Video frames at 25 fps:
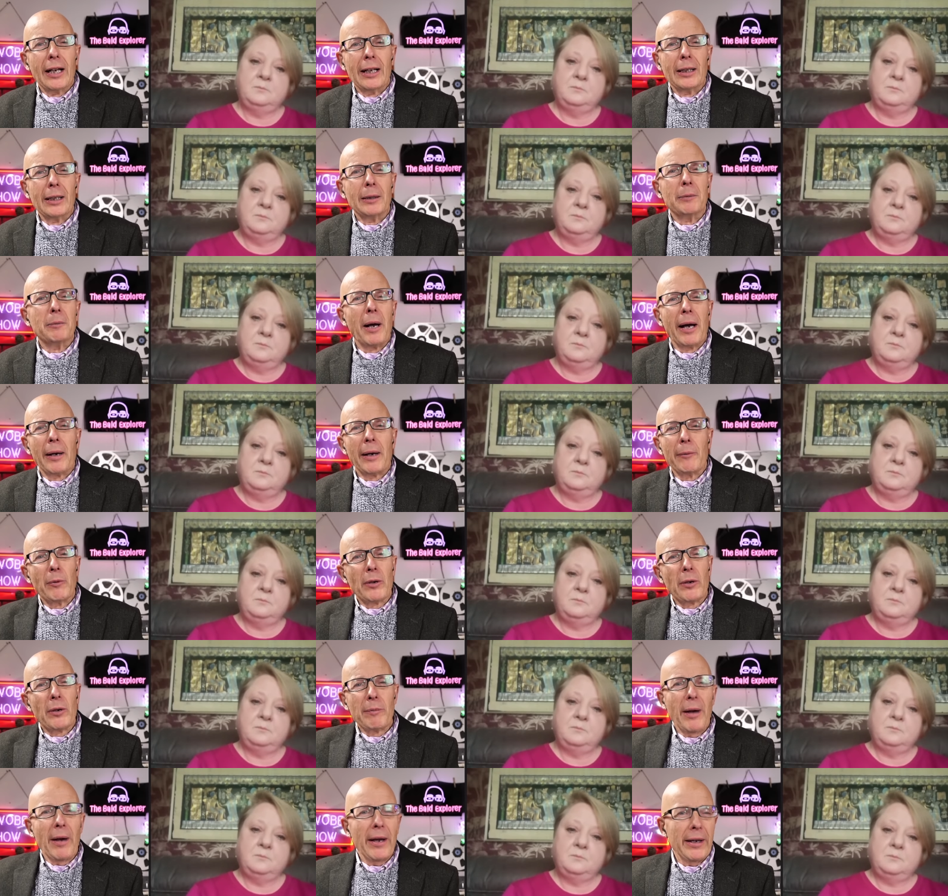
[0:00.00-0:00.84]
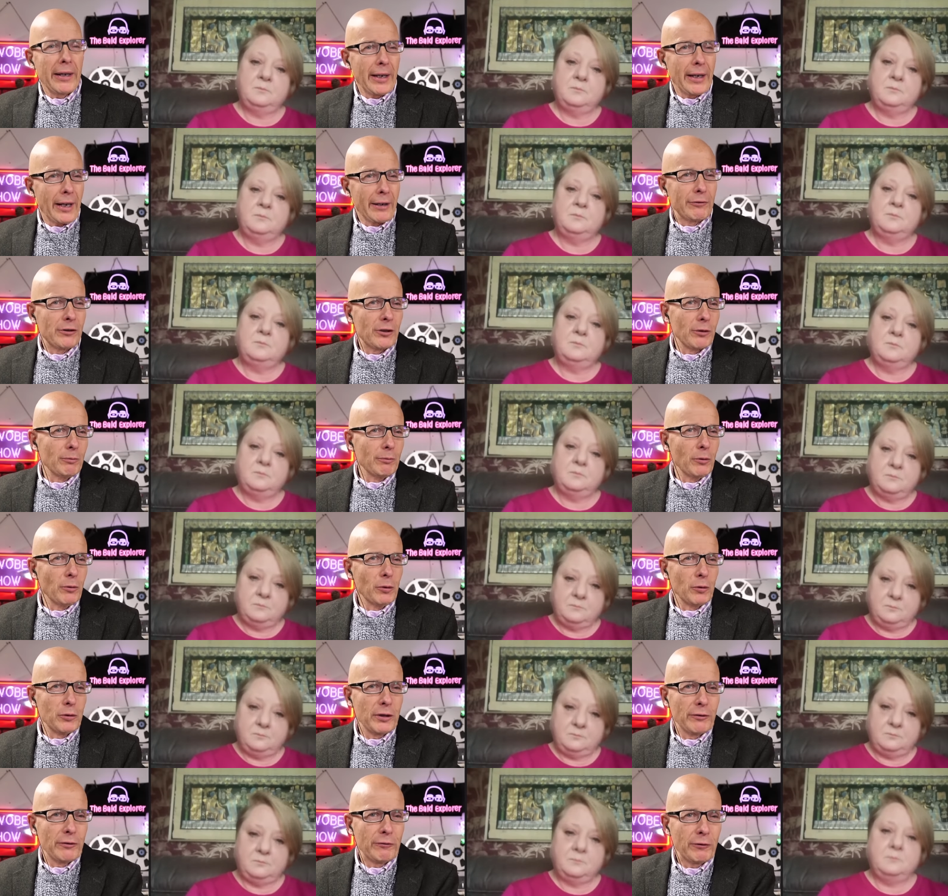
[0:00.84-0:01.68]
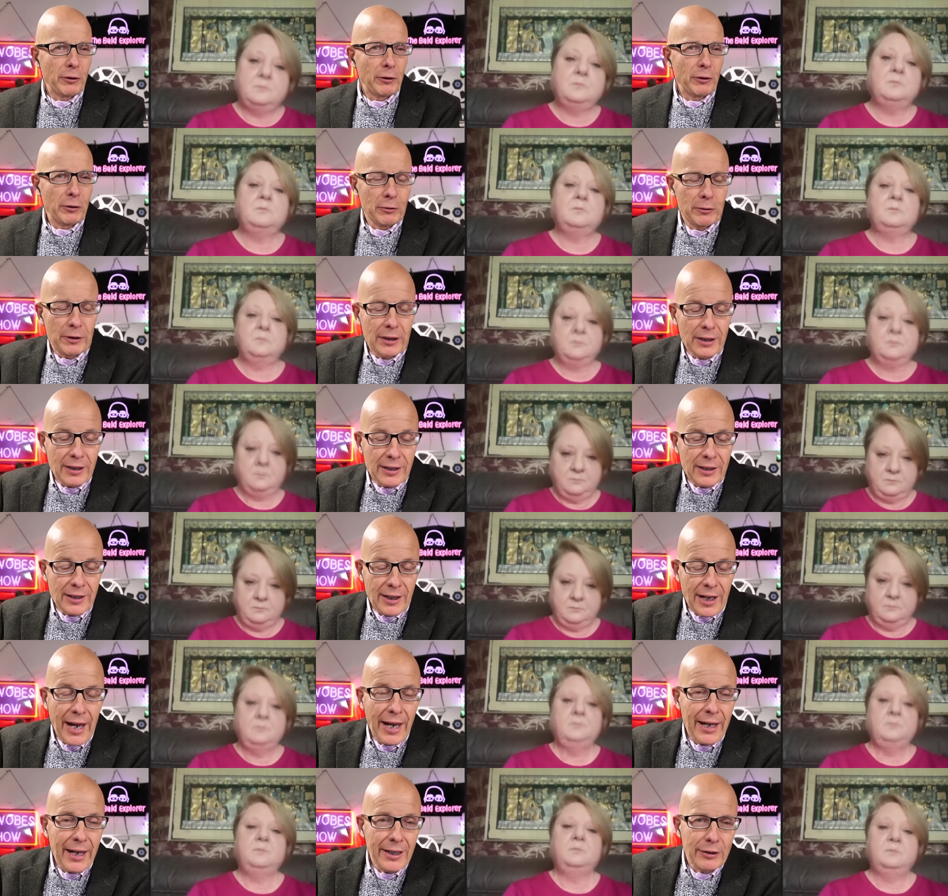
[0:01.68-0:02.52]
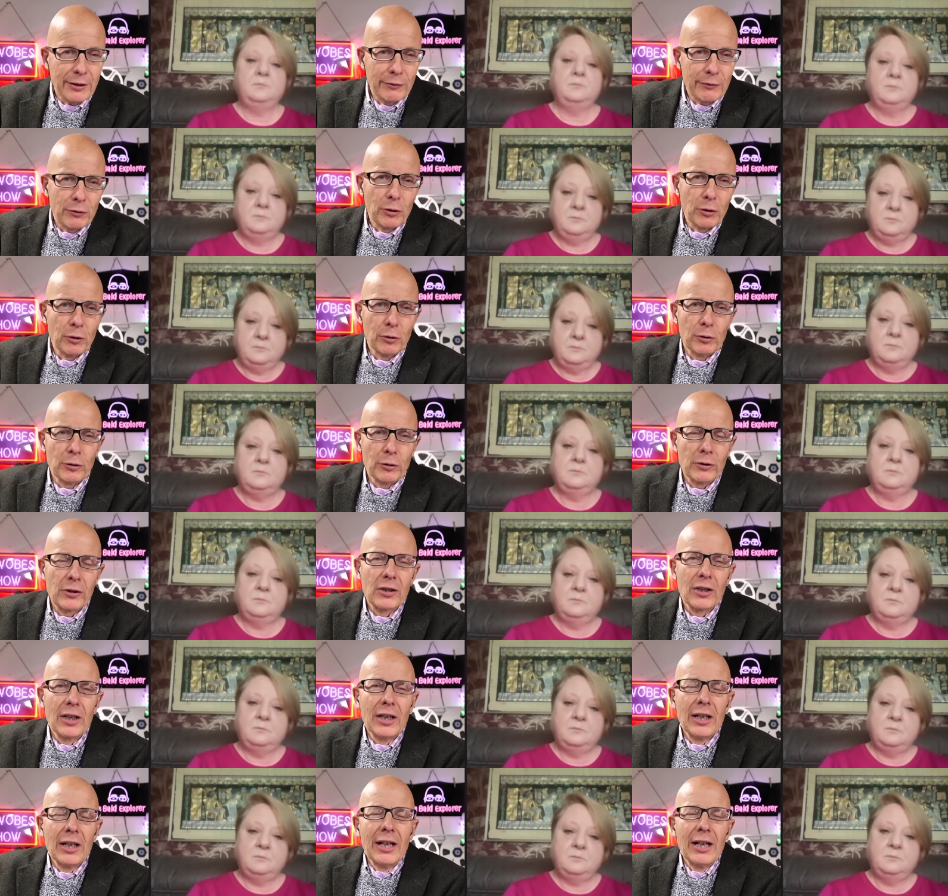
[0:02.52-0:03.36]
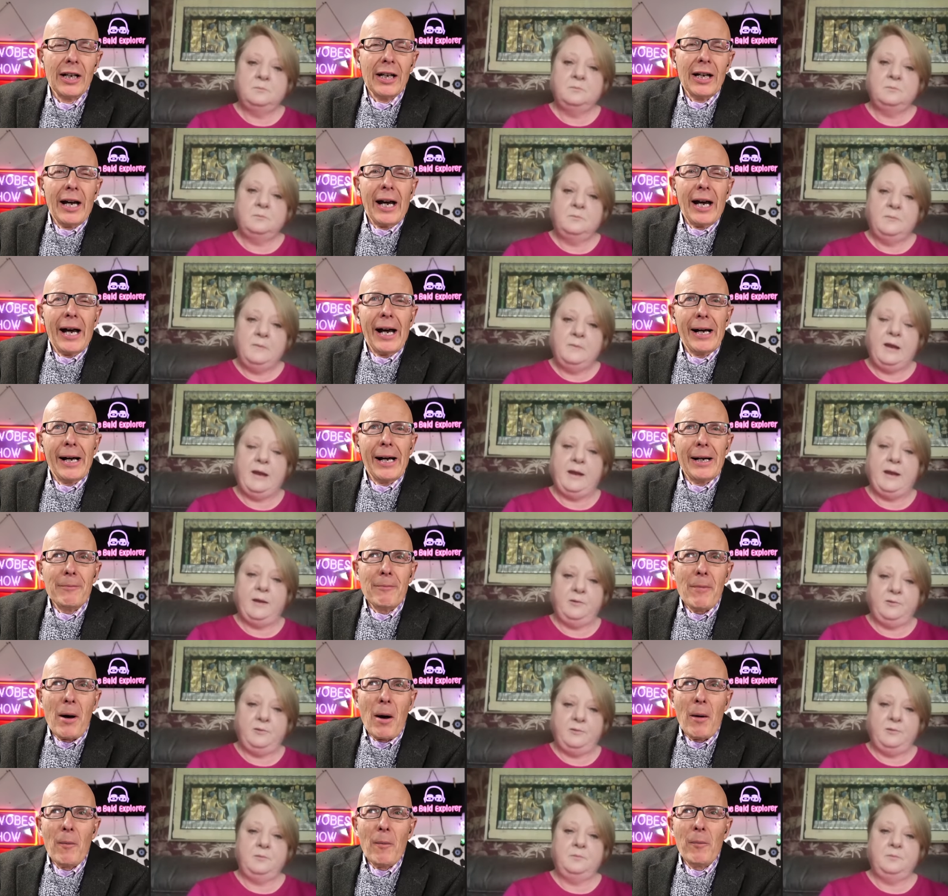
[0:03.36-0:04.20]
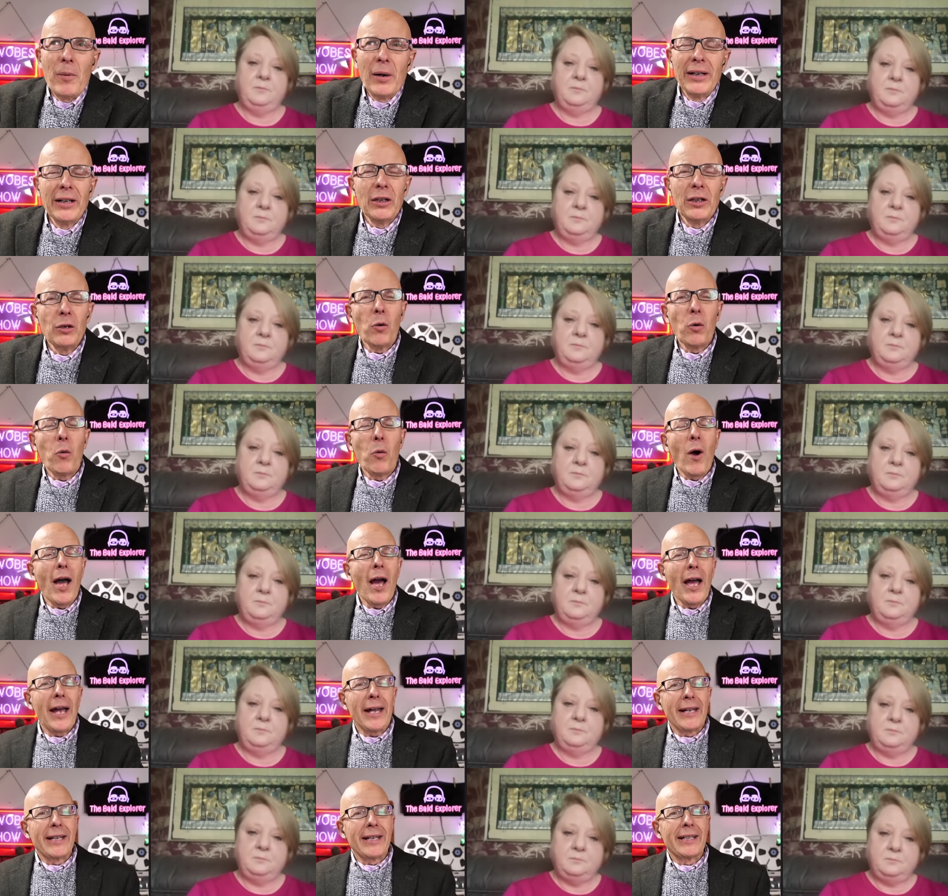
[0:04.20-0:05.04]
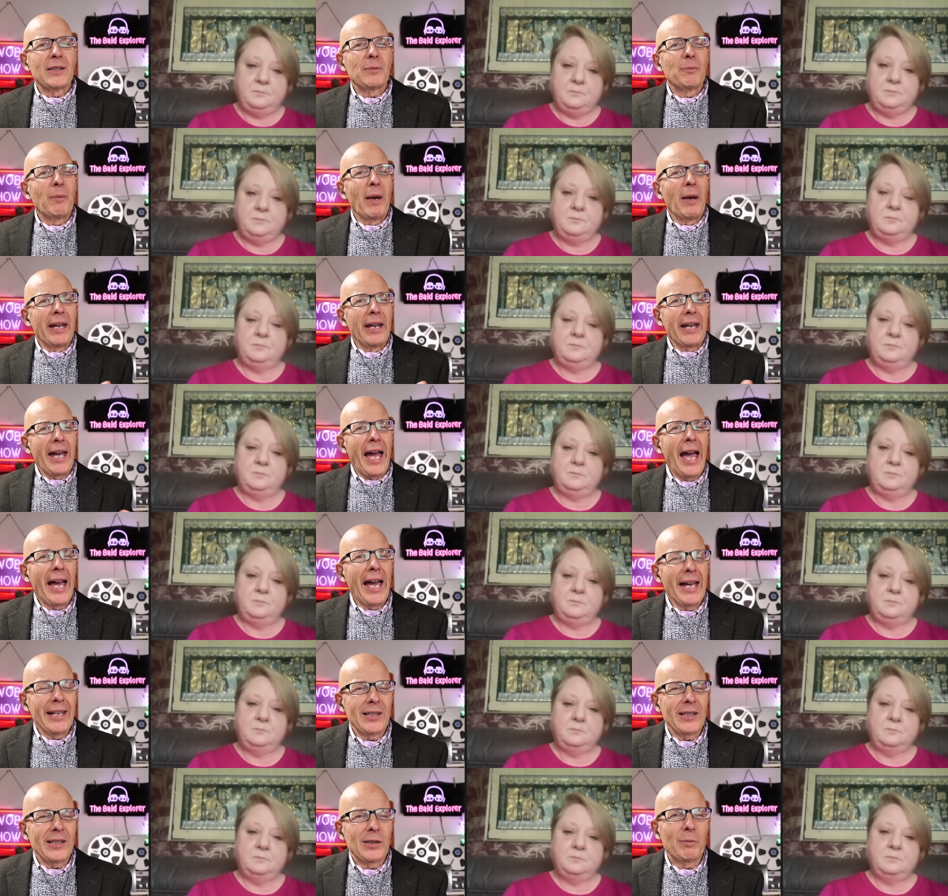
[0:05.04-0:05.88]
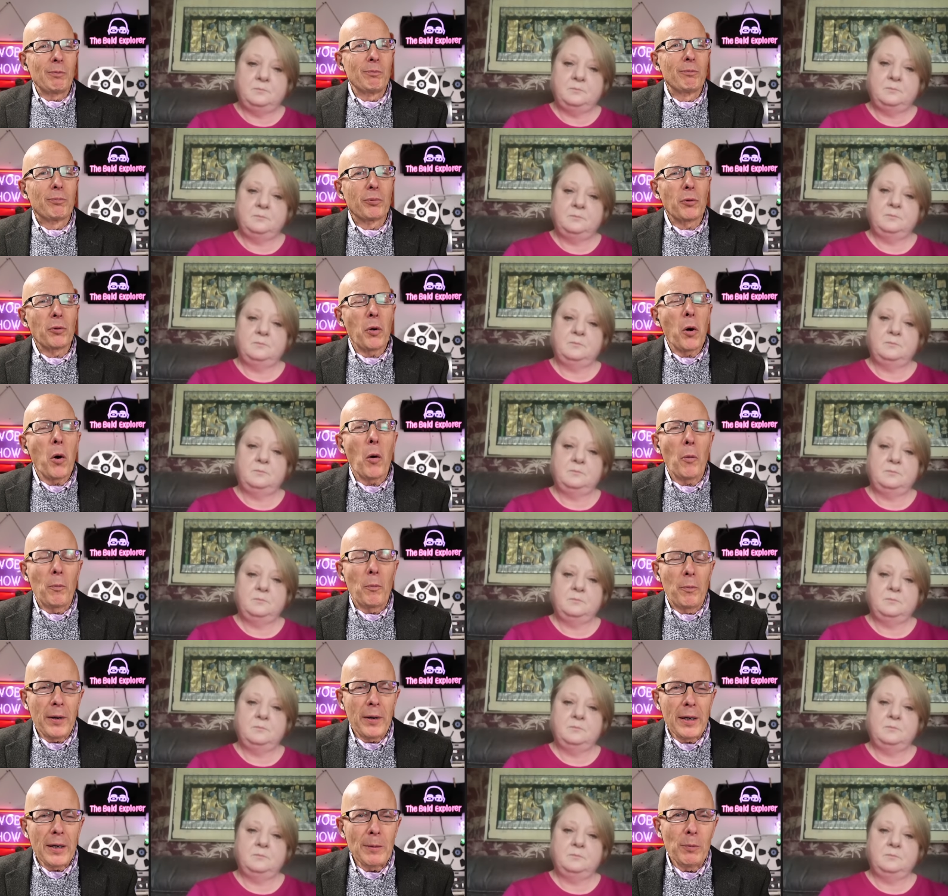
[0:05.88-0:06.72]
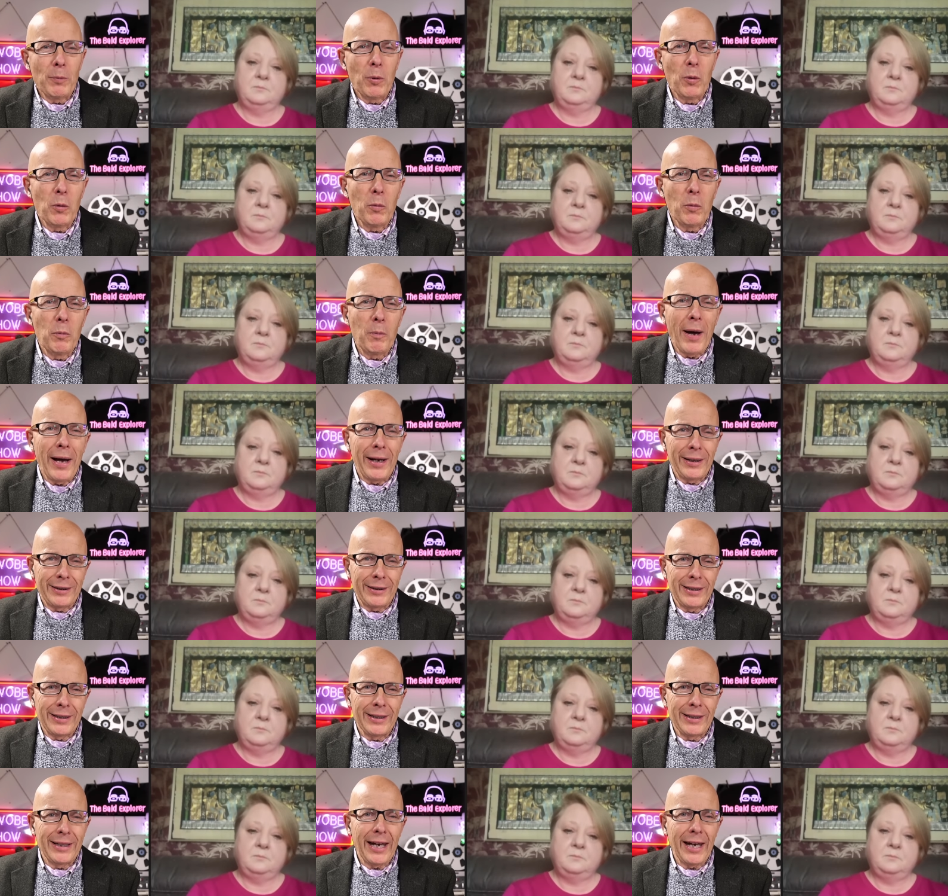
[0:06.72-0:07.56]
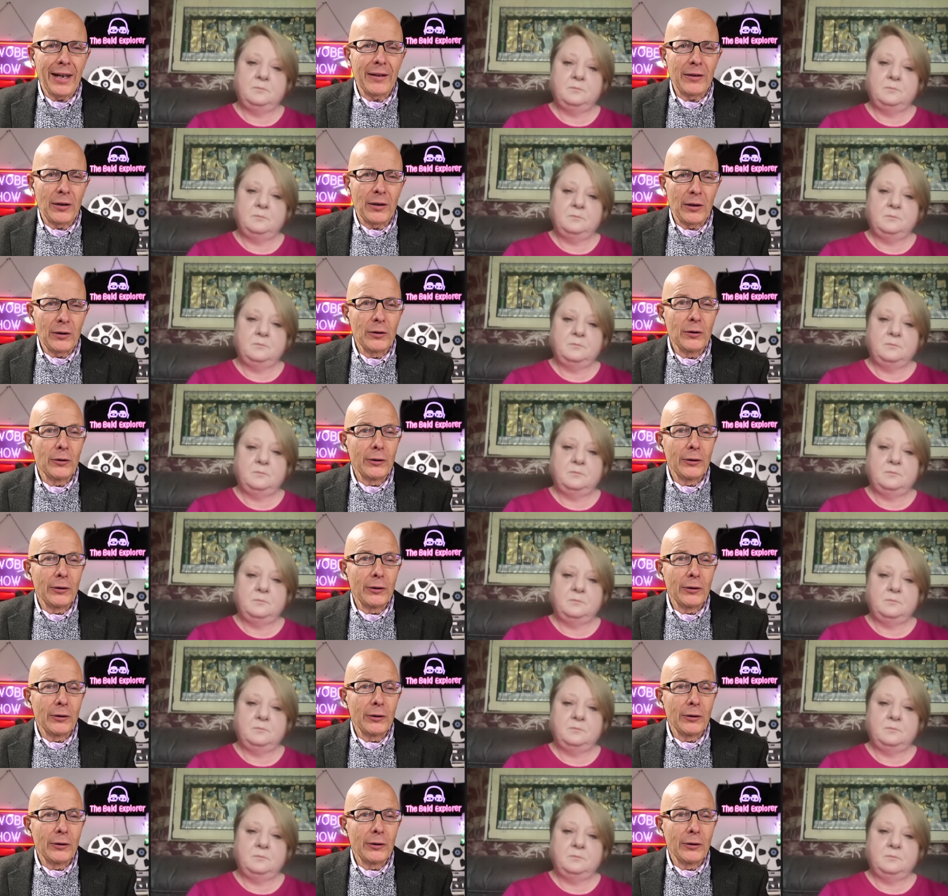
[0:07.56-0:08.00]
Speaker 1: um, and we may have some more difficulties ahead of course um, but in a way, it it has brought people back together.